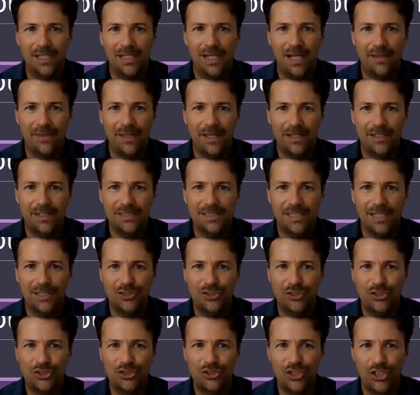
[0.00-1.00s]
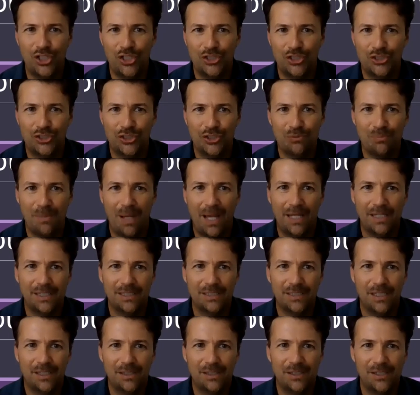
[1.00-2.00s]
and then he says he's changed his mind,
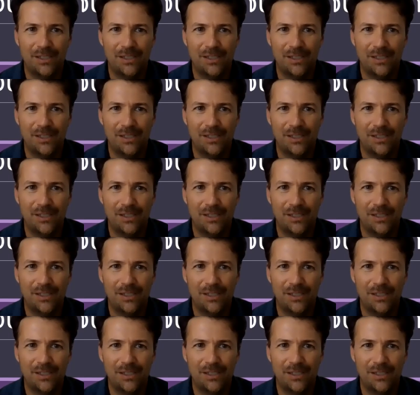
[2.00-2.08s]
and